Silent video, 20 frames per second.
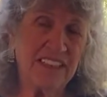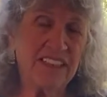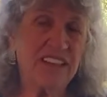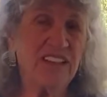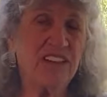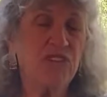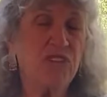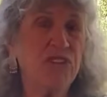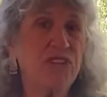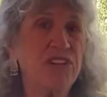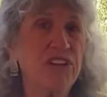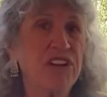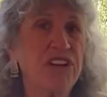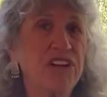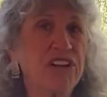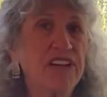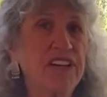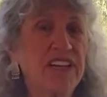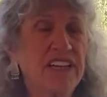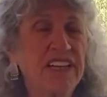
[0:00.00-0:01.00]

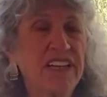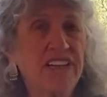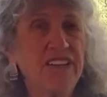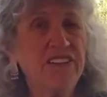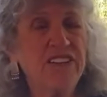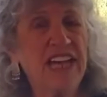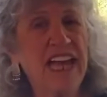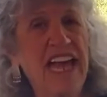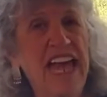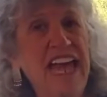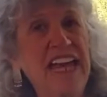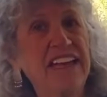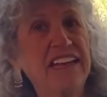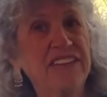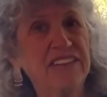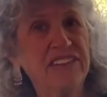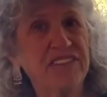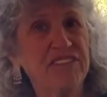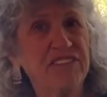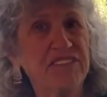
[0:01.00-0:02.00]
or you
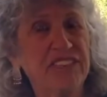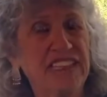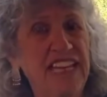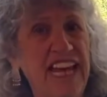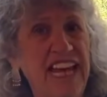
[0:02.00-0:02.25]
can